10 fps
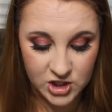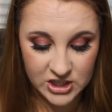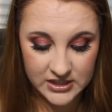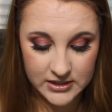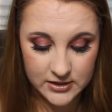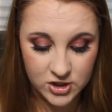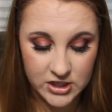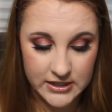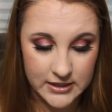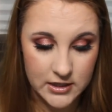she
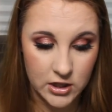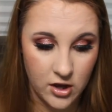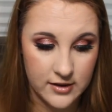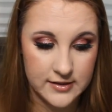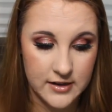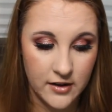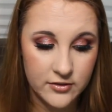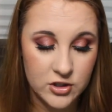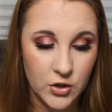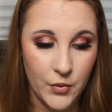needed a lot of
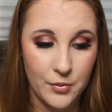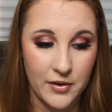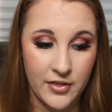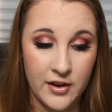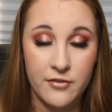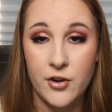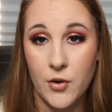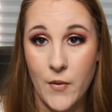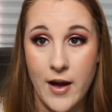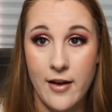stuff, so we were in there for
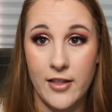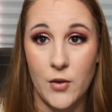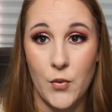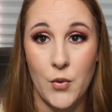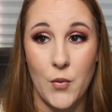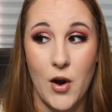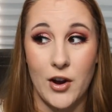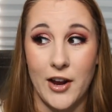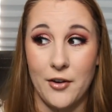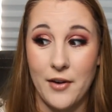a while and we were
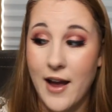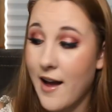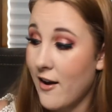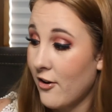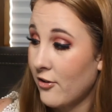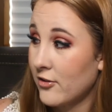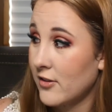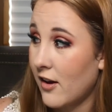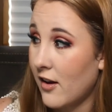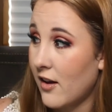walking
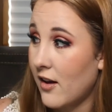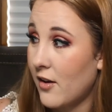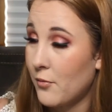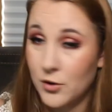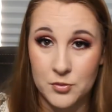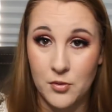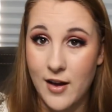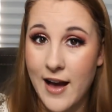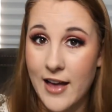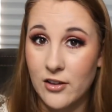around multiple
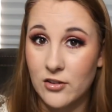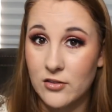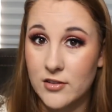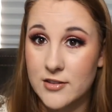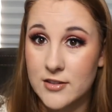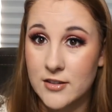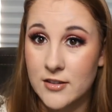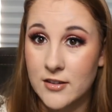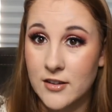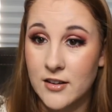aisles.
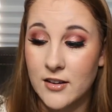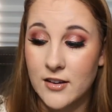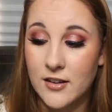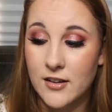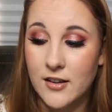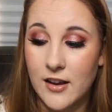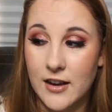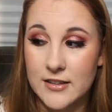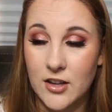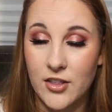
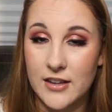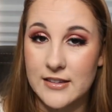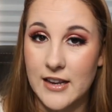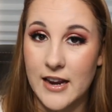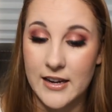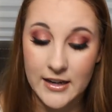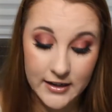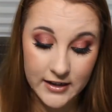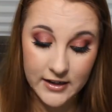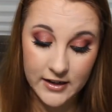I saw things that I
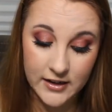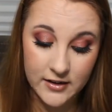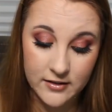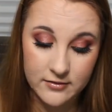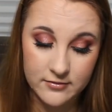needed